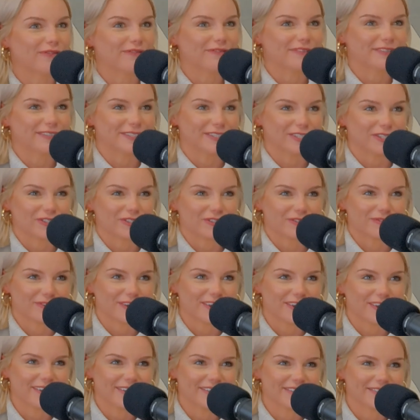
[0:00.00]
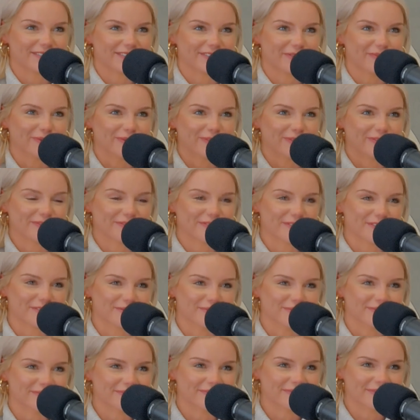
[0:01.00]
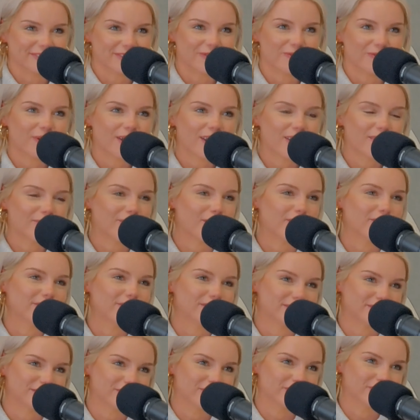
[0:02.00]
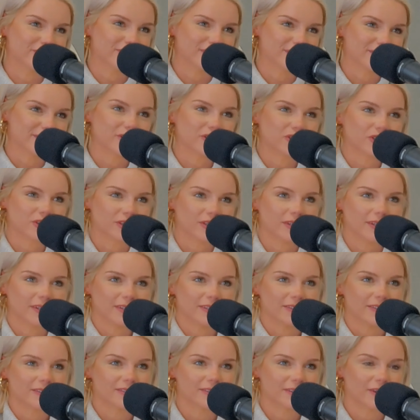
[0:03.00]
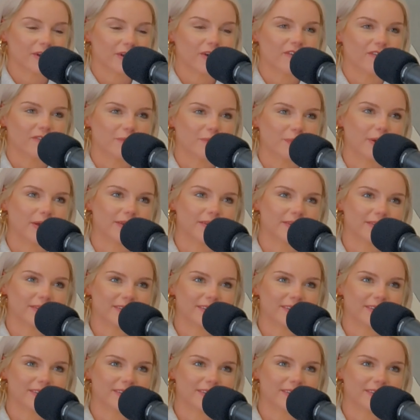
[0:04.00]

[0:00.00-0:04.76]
physician, right? It's someone from the web, obviously a physician in itself, but